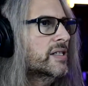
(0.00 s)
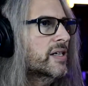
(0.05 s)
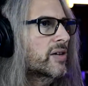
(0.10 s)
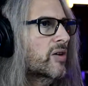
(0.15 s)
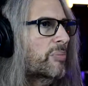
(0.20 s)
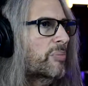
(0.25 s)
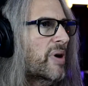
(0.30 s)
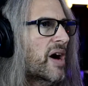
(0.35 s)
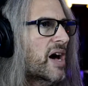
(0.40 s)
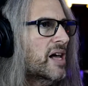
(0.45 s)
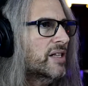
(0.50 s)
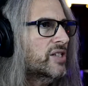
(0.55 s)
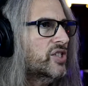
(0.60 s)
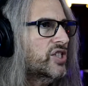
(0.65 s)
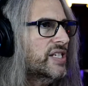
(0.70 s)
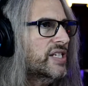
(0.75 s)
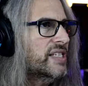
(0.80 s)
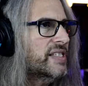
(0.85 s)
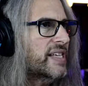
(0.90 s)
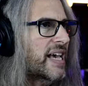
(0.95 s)
So
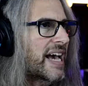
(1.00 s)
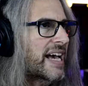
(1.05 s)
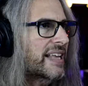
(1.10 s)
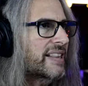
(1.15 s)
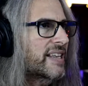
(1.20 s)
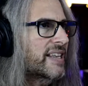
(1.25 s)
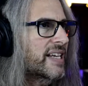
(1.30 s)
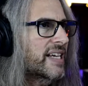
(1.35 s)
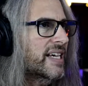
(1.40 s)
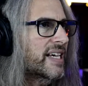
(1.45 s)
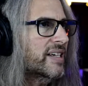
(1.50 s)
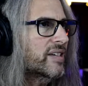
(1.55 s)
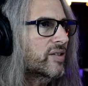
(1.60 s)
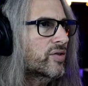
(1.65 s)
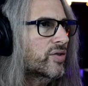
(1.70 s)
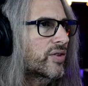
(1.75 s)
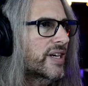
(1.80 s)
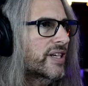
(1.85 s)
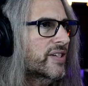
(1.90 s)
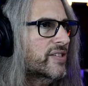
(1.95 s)
apologies, Anthony
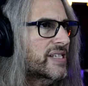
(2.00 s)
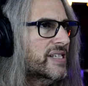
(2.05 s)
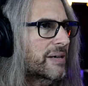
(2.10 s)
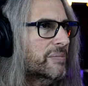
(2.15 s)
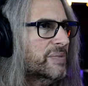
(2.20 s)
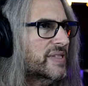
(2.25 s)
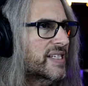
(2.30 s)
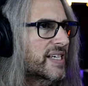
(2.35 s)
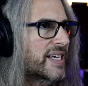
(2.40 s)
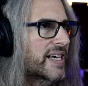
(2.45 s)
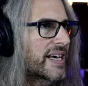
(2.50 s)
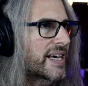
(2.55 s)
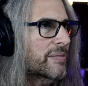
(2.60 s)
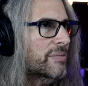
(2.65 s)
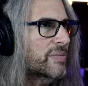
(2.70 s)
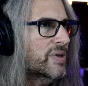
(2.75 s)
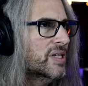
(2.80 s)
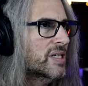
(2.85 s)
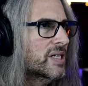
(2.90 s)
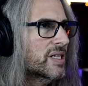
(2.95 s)
and Creators
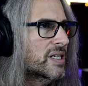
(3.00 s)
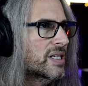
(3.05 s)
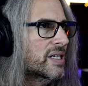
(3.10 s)
MCM.